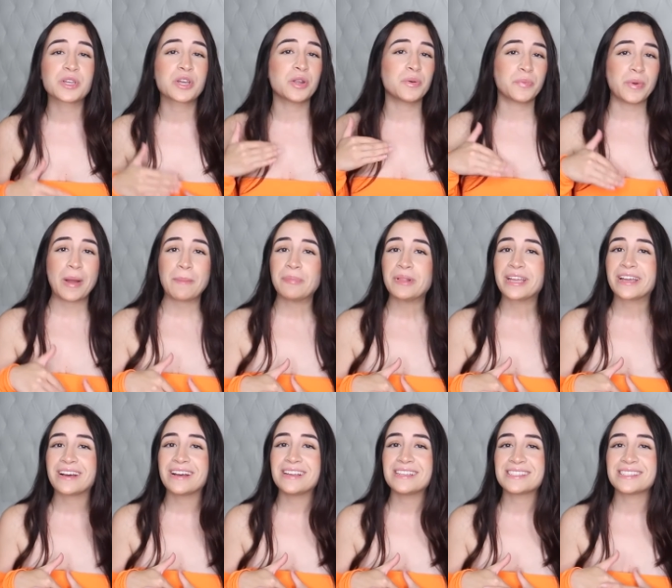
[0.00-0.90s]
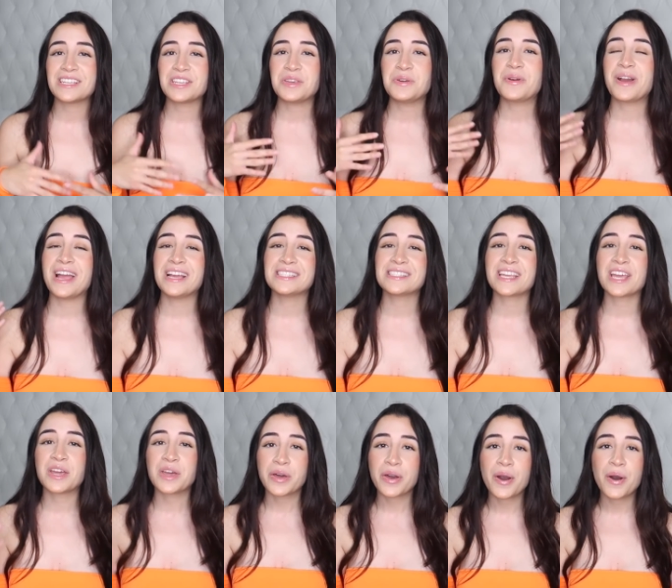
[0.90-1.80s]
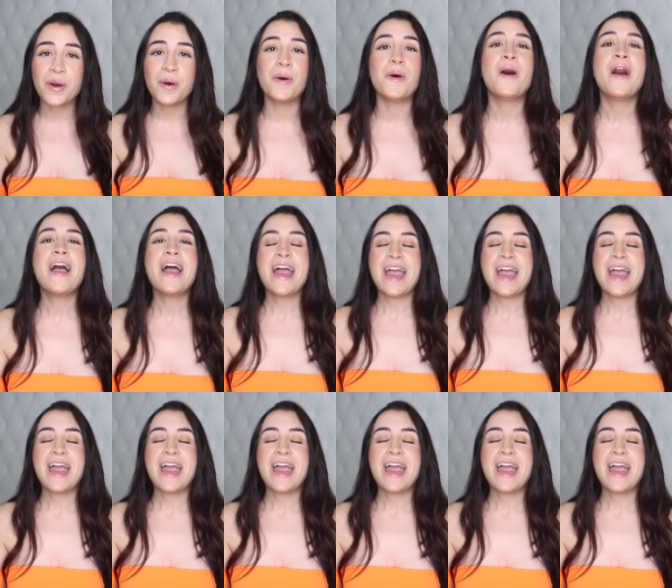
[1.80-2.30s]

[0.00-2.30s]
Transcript: good replicas that you guys can go